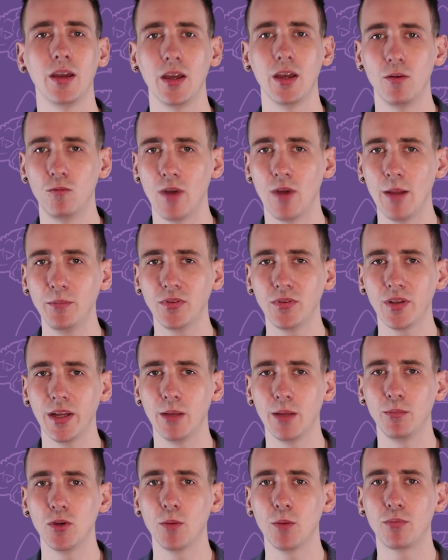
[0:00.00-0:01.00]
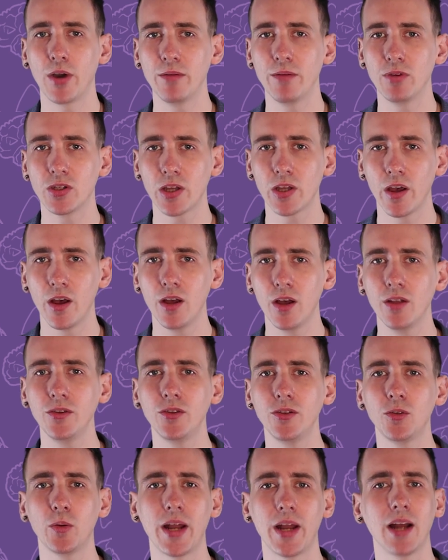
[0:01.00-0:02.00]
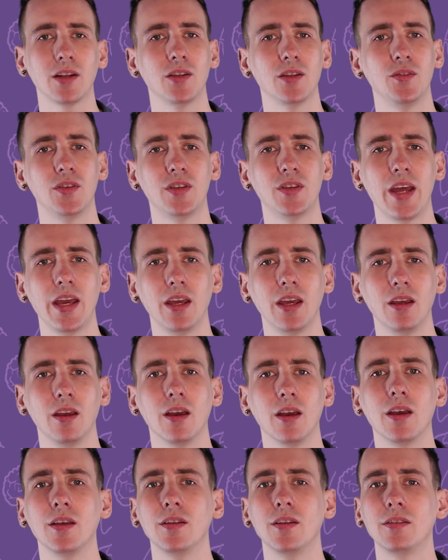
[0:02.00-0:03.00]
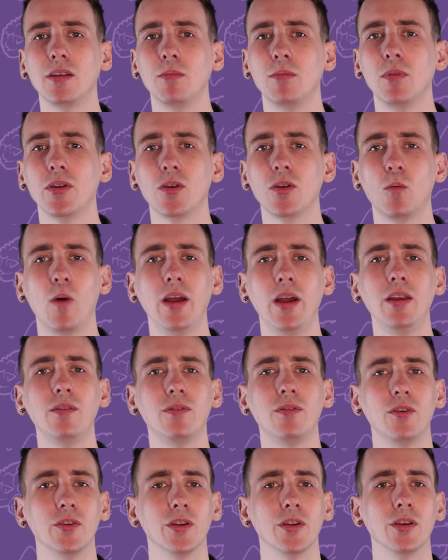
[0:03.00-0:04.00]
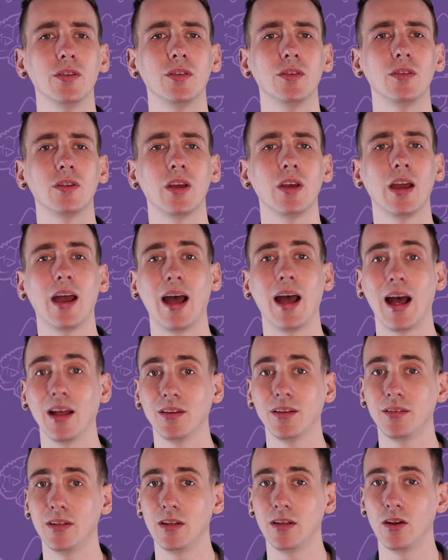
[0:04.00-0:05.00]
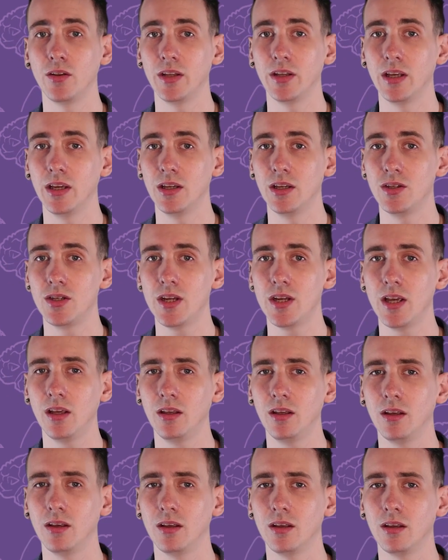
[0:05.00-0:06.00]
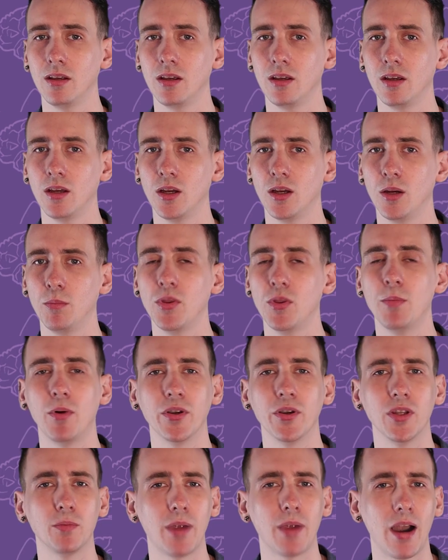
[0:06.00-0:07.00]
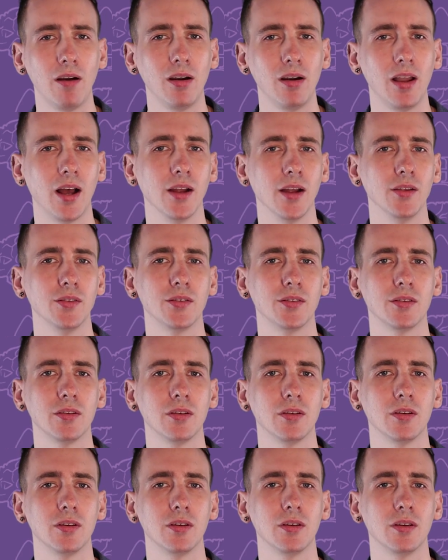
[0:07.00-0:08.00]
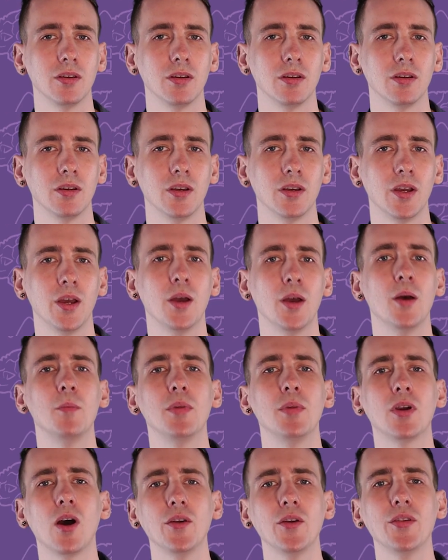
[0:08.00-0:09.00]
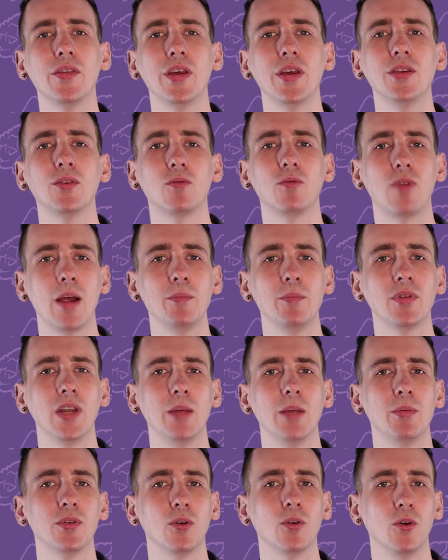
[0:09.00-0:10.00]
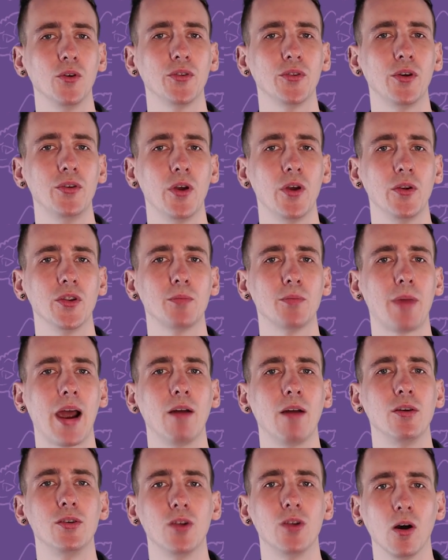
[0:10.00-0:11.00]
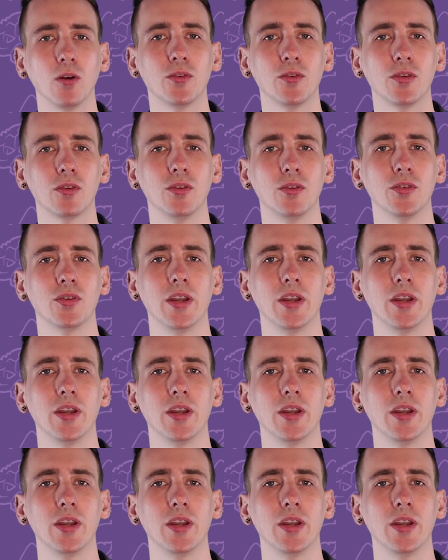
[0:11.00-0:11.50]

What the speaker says: In REM sleep, your brain returns to an active state, similar to wakefulness, as seen on the EEG, but the body is paralysed. Because of this, REM sleep is also known as paradoxical